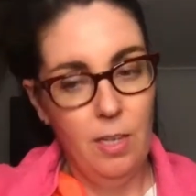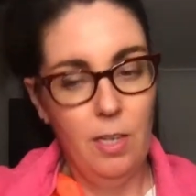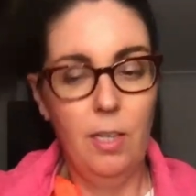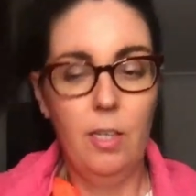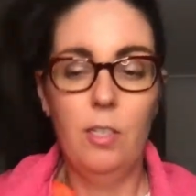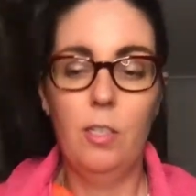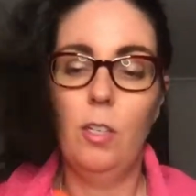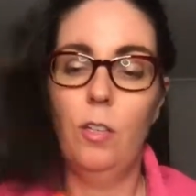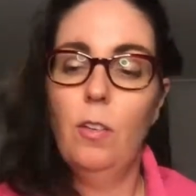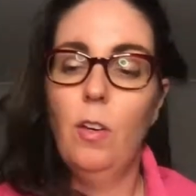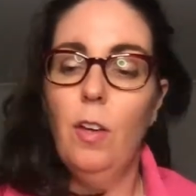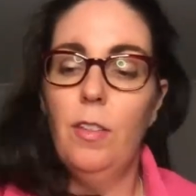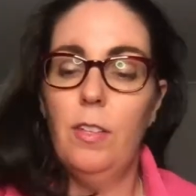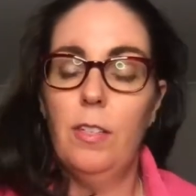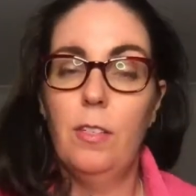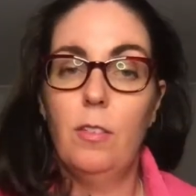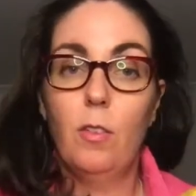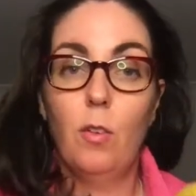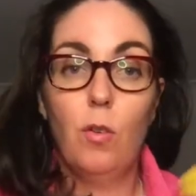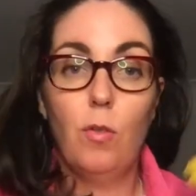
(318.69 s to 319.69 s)
So you've got
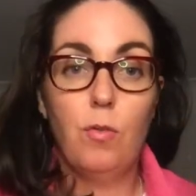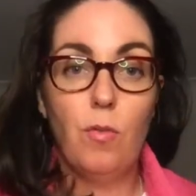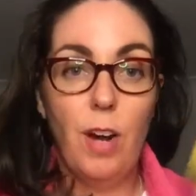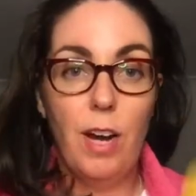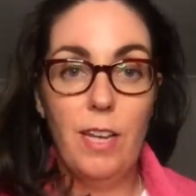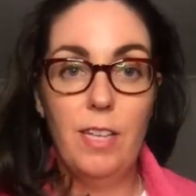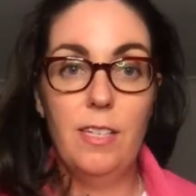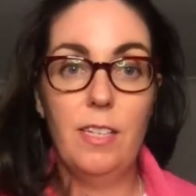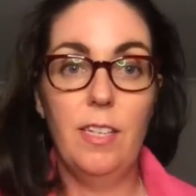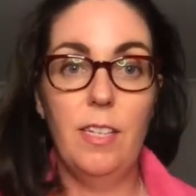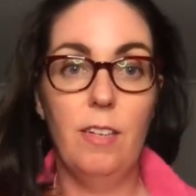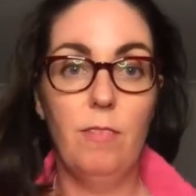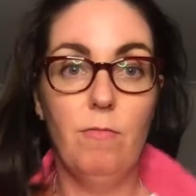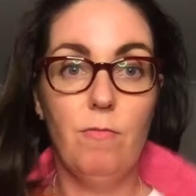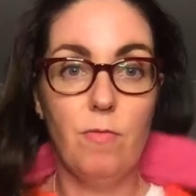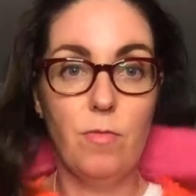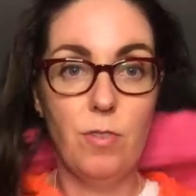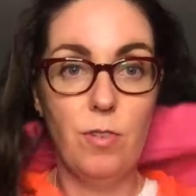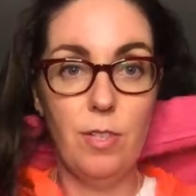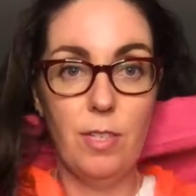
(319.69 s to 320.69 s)
these crazy
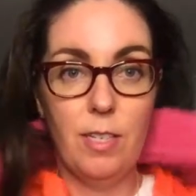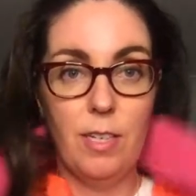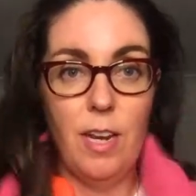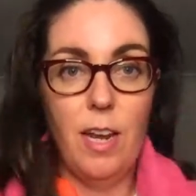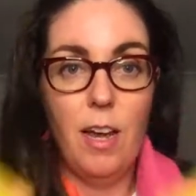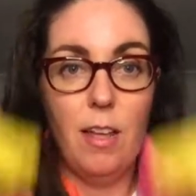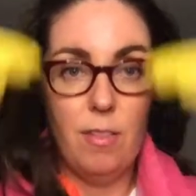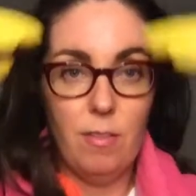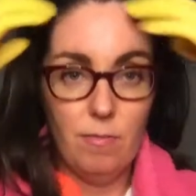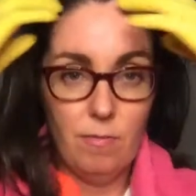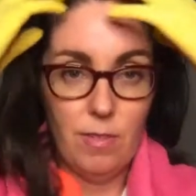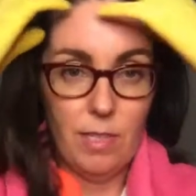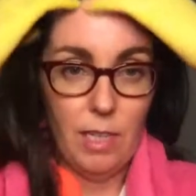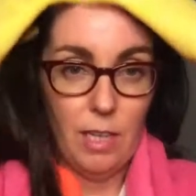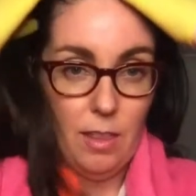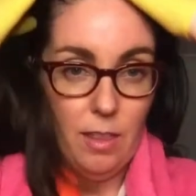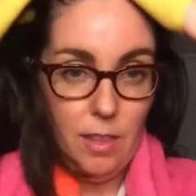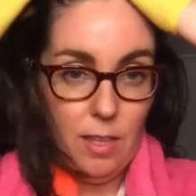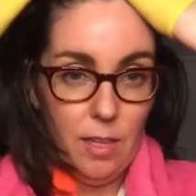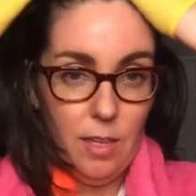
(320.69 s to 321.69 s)
roots now that are really
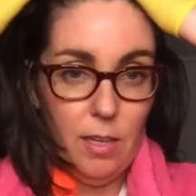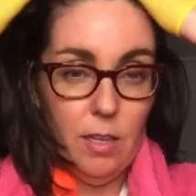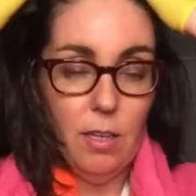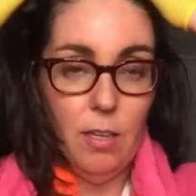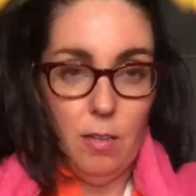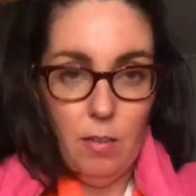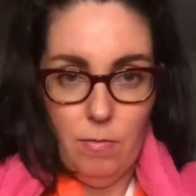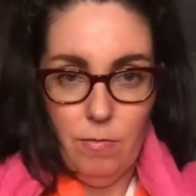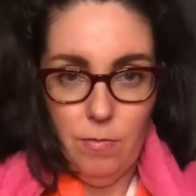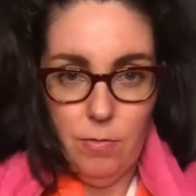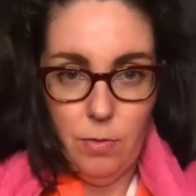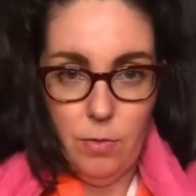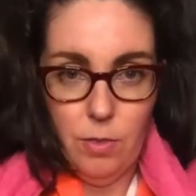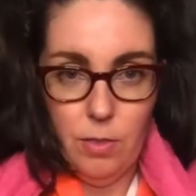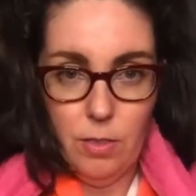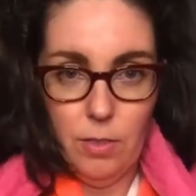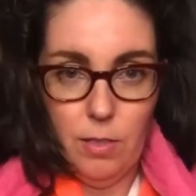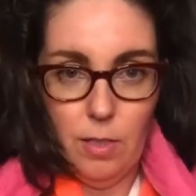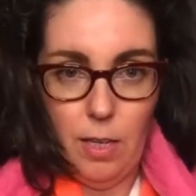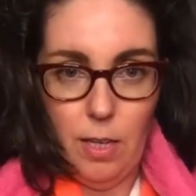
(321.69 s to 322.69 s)
thick and full,
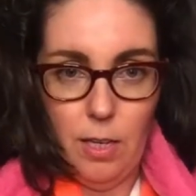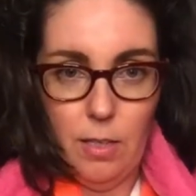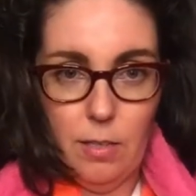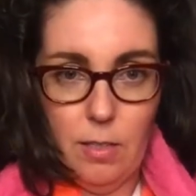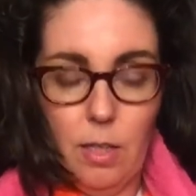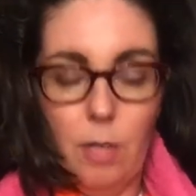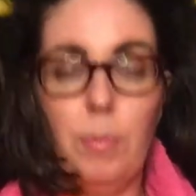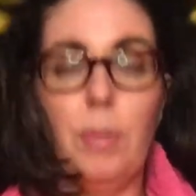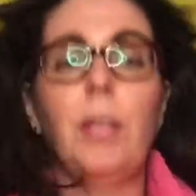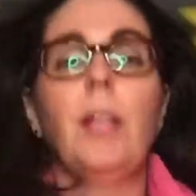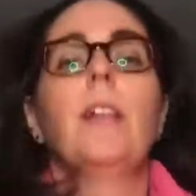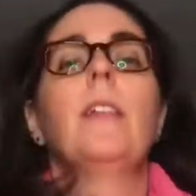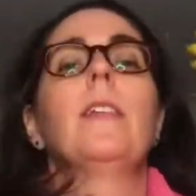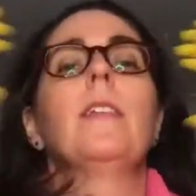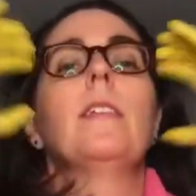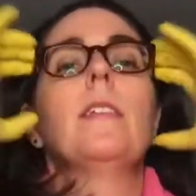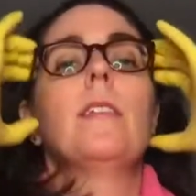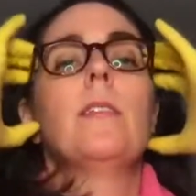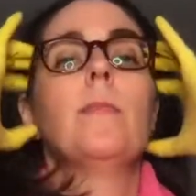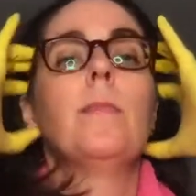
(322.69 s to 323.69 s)
and your hair's going to be like
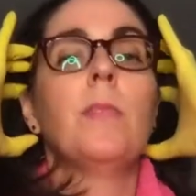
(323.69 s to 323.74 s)
this.